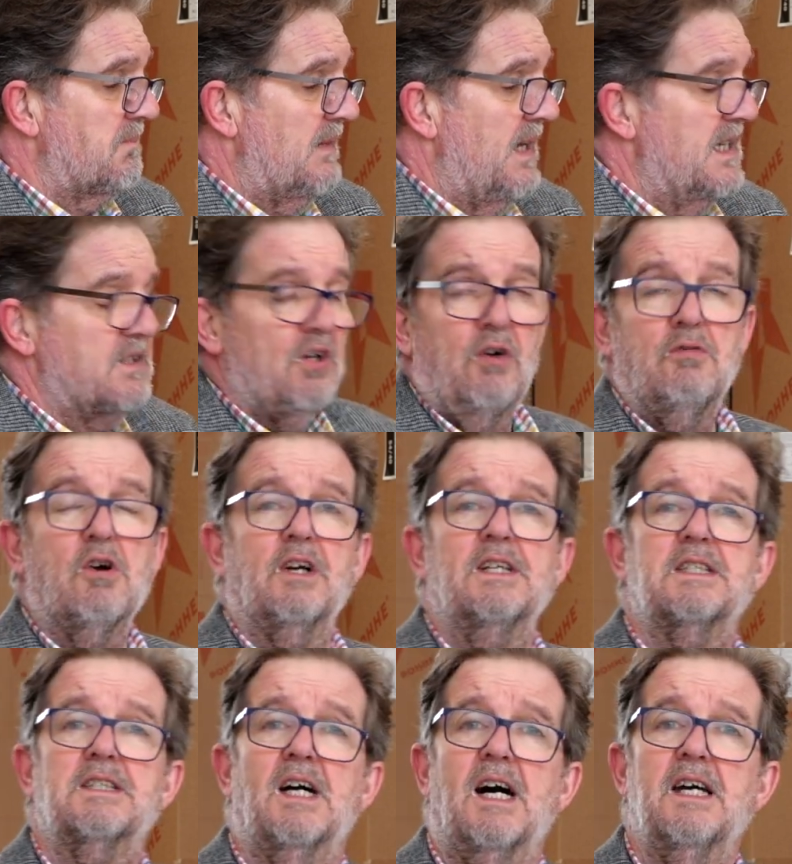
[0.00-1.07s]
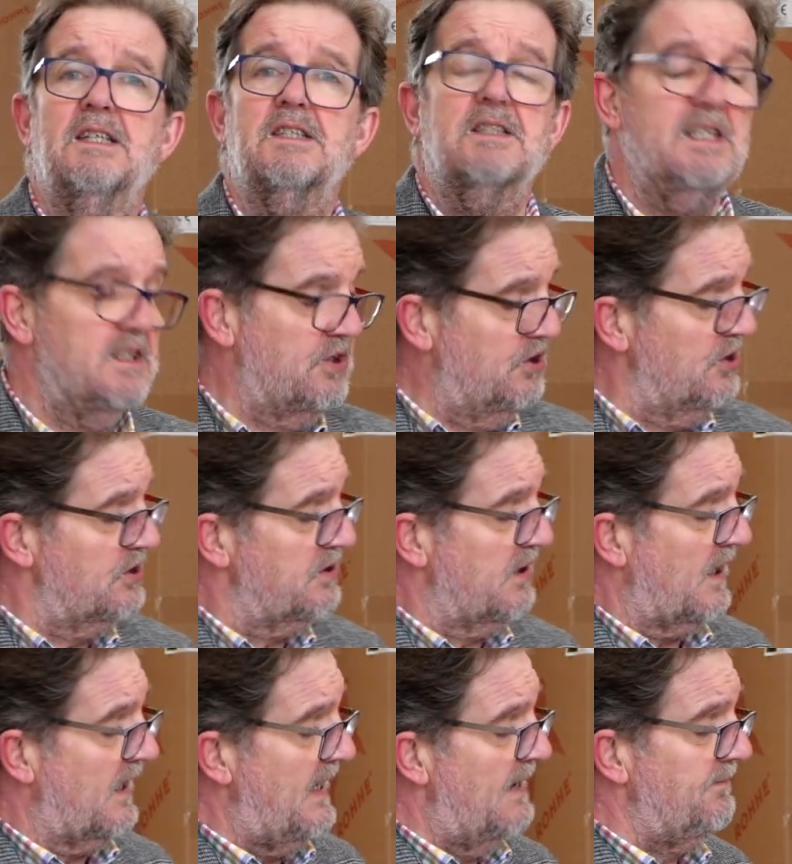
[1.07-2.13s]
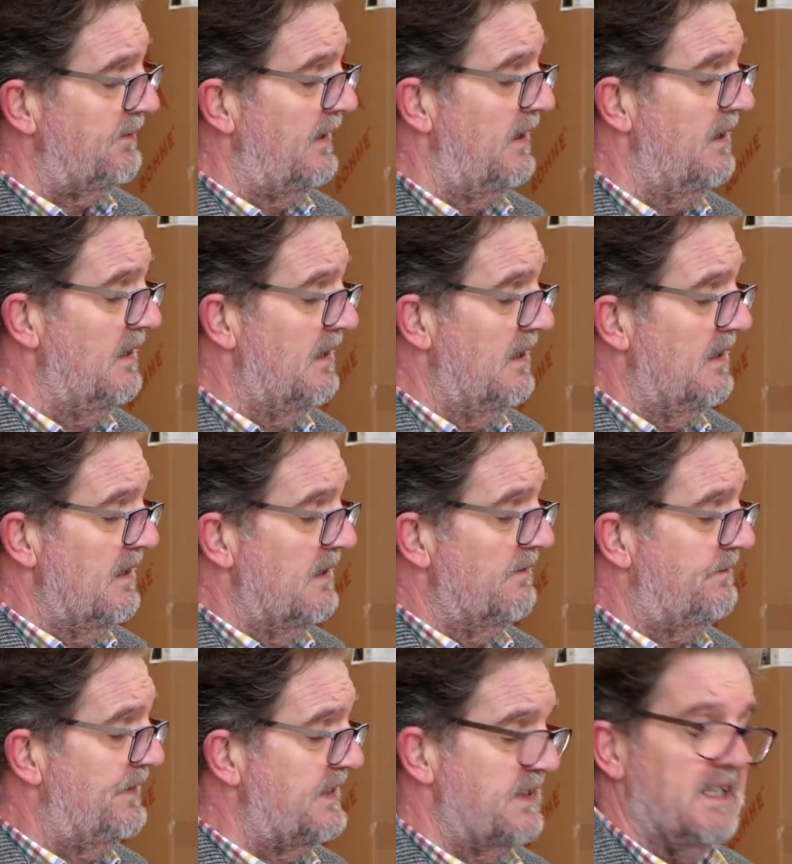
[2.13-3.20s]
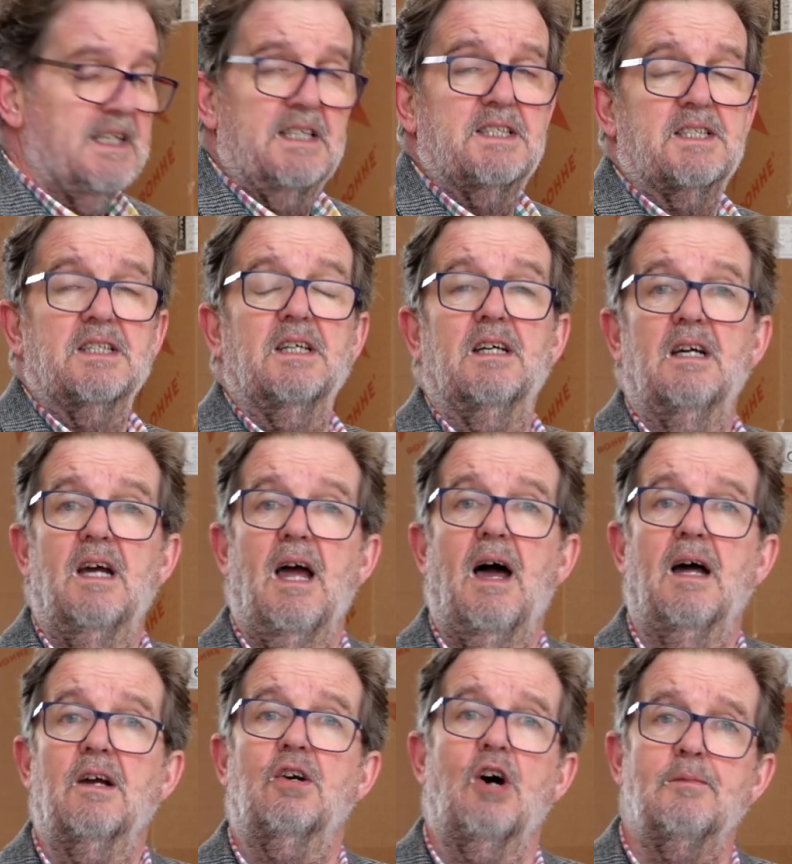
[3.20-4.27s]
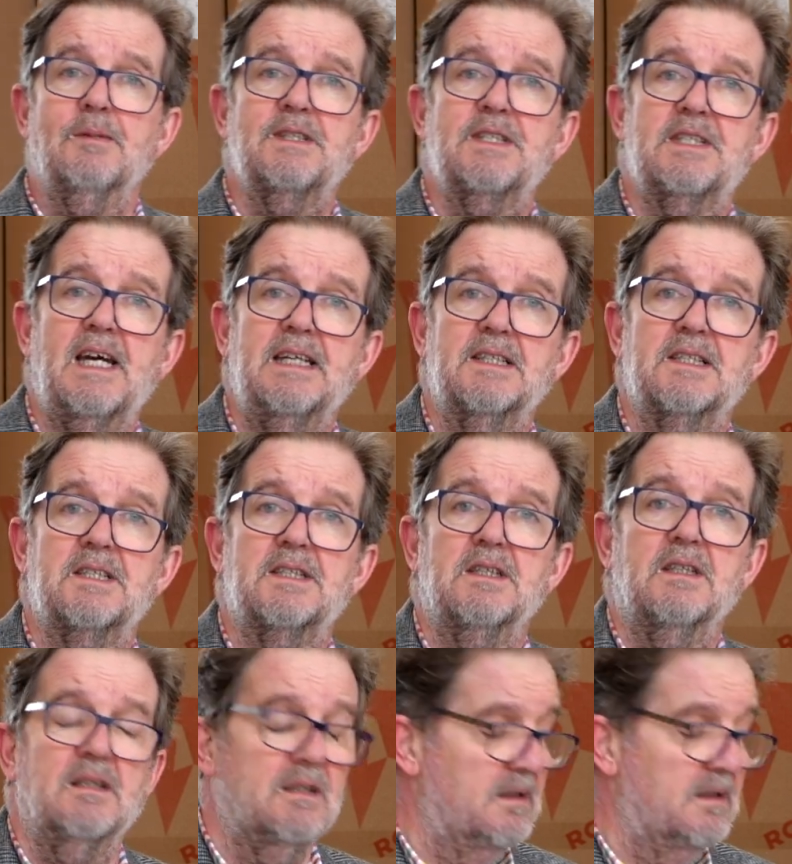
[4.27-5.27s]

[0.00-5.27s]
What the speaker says: it's not rocket science, it's just clever physics and common sense.